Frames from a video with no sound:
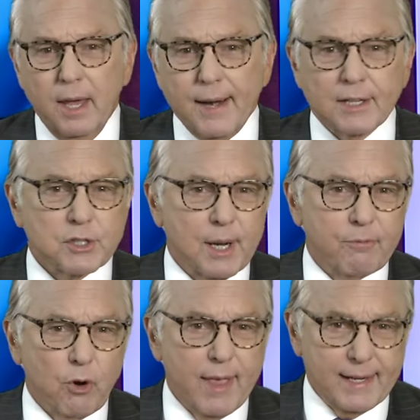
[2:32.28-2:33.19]
Next
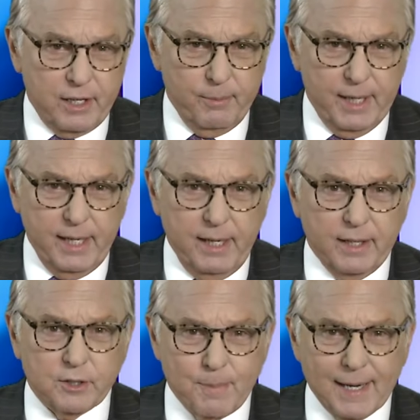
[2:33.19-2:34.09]
up for that committee,
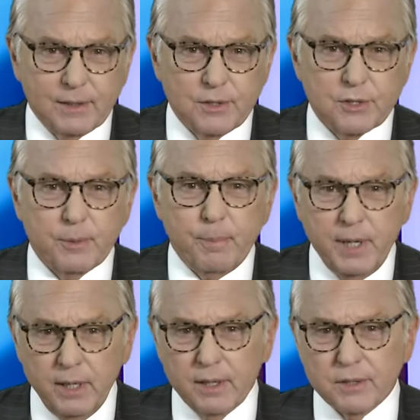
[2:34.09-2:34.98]
expected
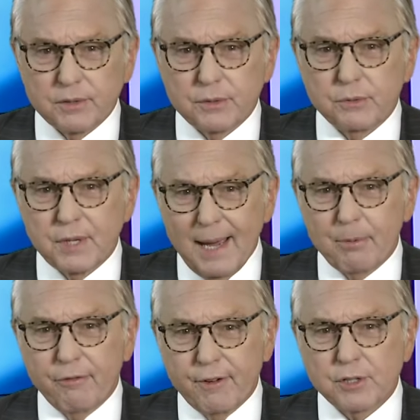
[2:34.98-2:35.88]
subpoenas to
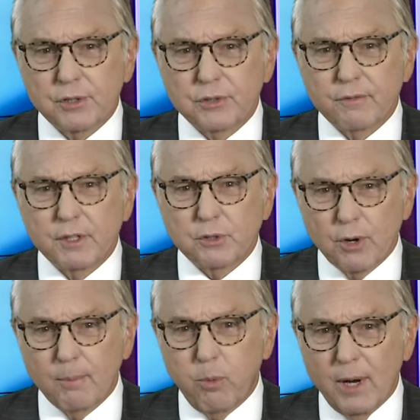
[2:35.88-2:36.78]
top officials of the
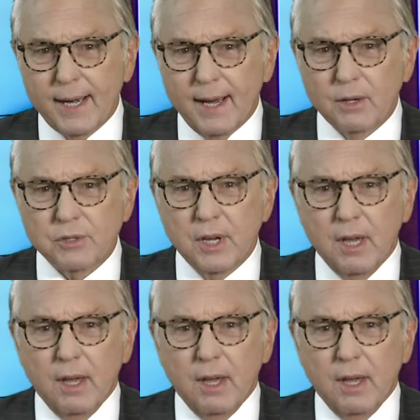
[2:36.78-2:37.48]
Trump White House